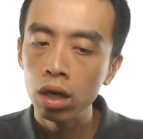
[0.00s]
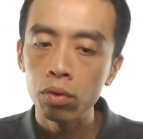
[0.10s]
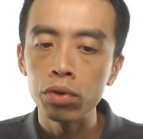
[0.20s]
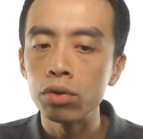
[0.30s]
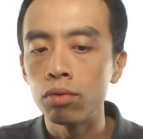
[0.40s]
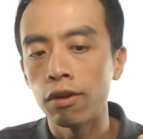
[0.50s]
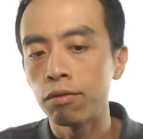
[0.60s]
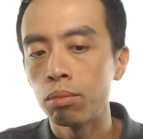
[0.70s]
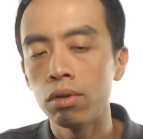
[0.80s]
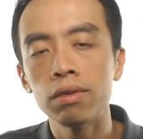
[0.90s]
which we
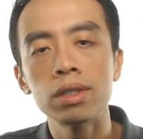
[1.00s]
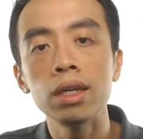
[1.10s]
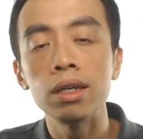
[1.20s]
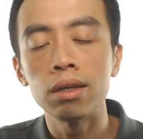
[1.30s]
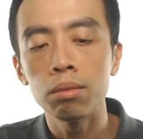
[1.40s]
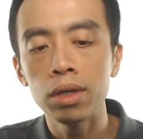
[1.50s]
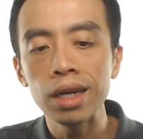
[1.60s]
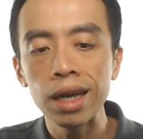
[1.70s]
have previously determined